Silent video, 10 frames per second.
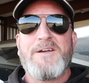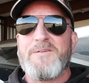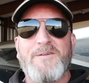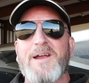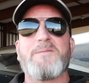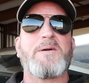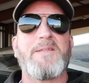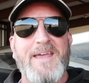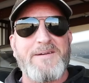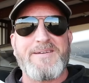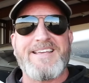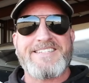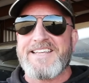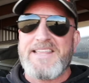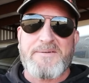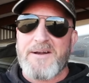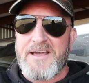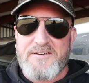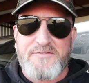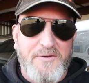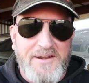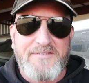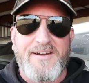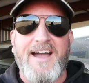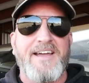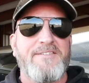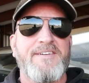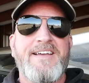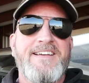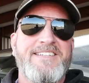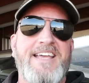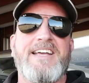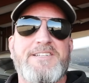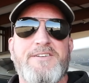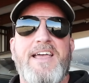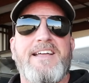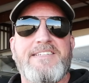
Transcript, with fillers: Where were they when they said they were on a 45 to enter that